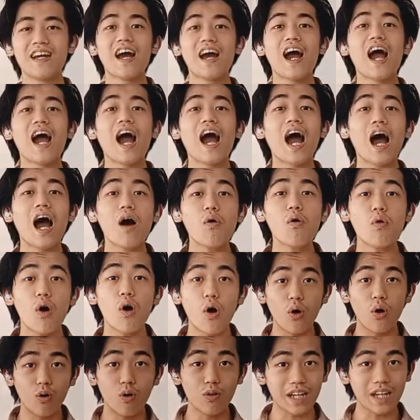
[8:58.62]
How
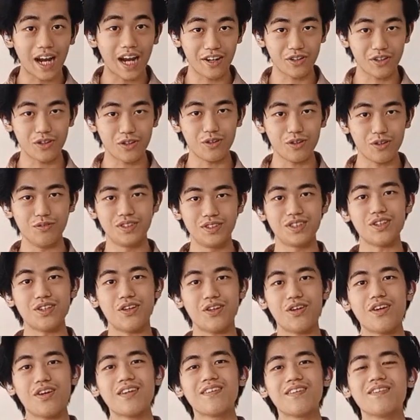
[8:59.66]
old are you,
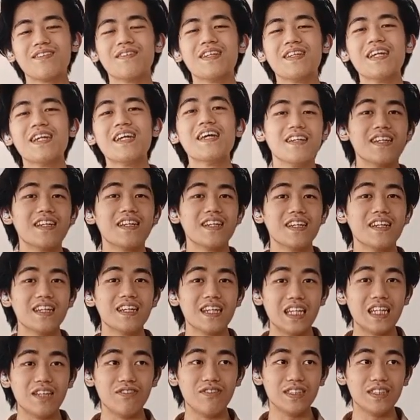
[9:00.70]
sir?
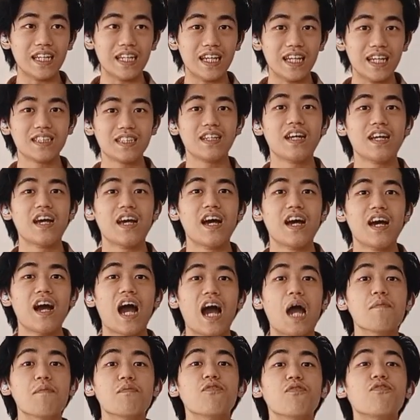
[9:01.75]
If he says,
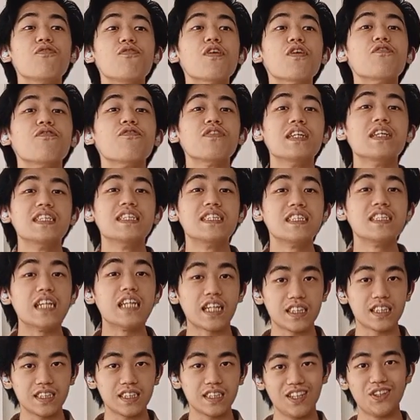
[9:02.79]
I'm
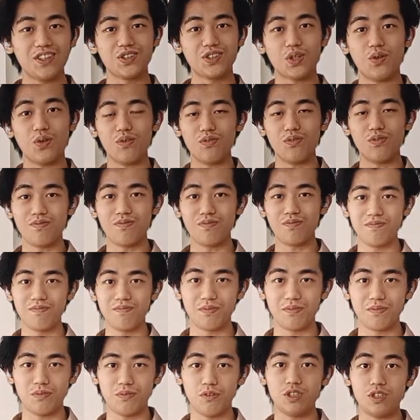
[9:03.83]
56 years old,
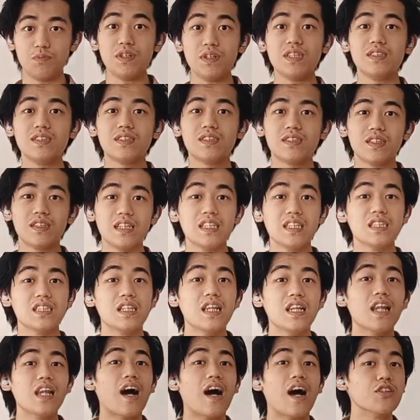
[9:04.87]
which means he's
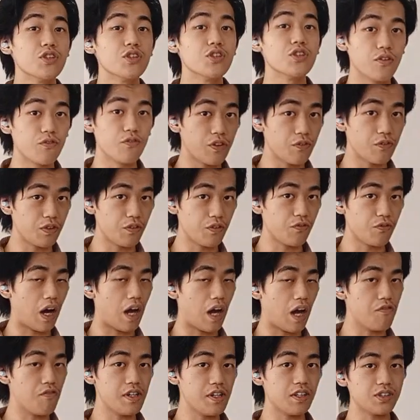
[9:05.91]
larger than
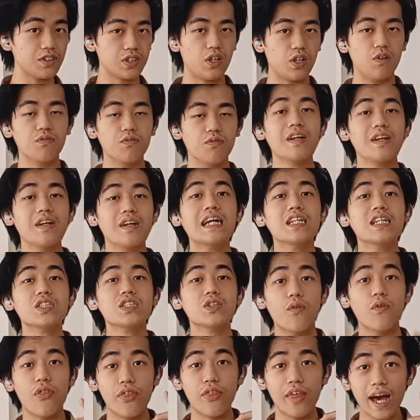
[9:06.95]
55 years old.
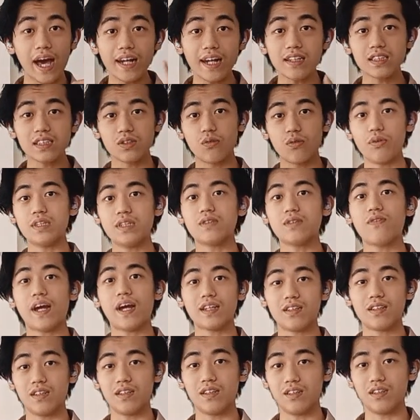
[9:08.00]
So that is the risk
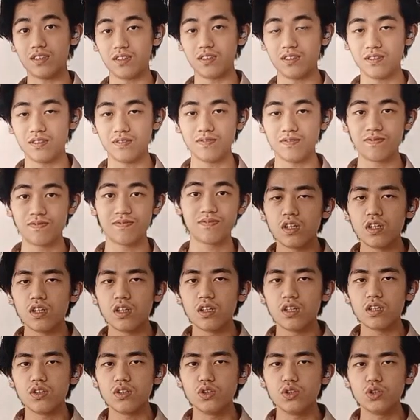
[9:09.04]
factors.
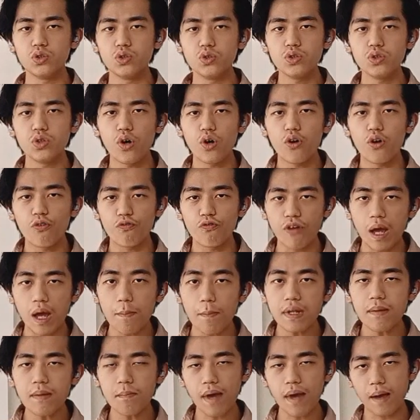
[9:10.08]
Do your
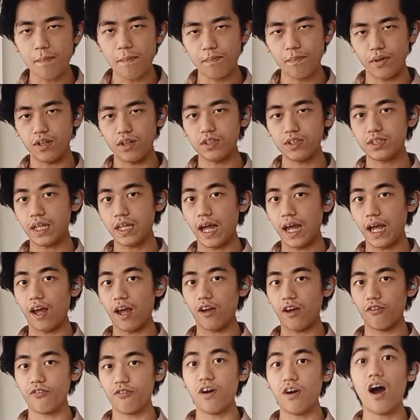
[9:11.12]
family members
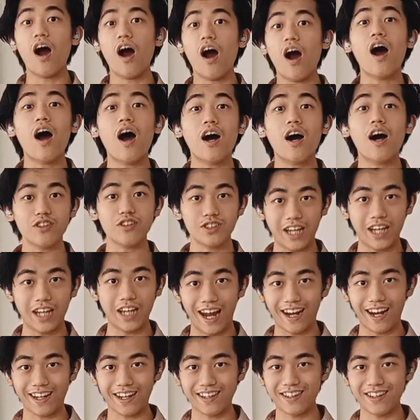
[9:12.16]
have heart
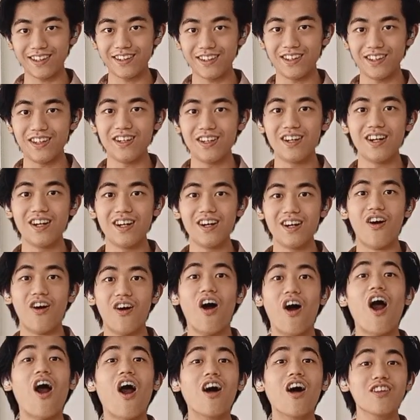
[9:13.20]
attack or
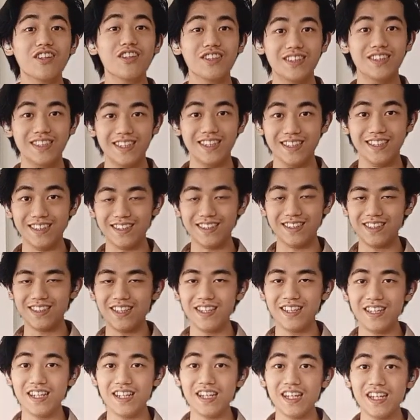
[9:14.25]
heart disease?
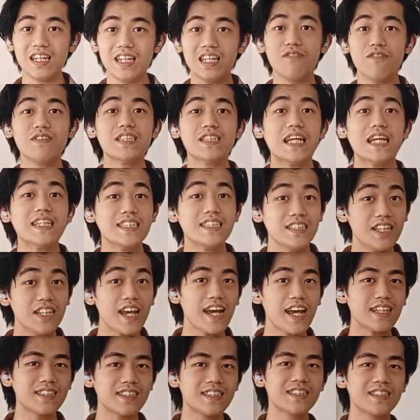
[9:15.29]
If he says
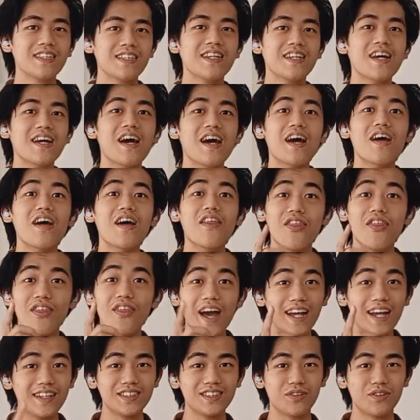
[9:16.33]
yes,
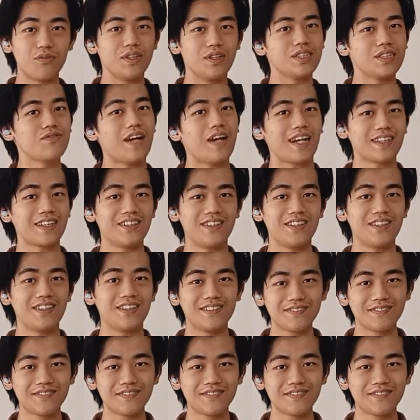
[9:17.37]
that is a risk factor.